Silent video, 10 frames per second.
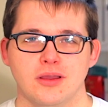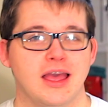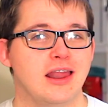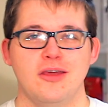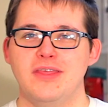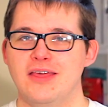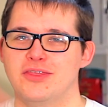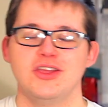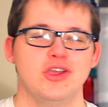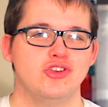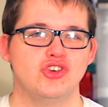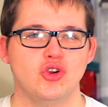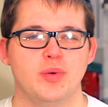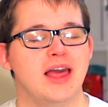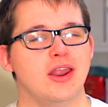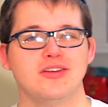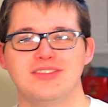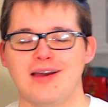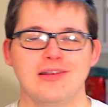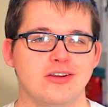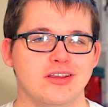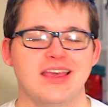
Hello there, the YouTube. Hello, downloaders.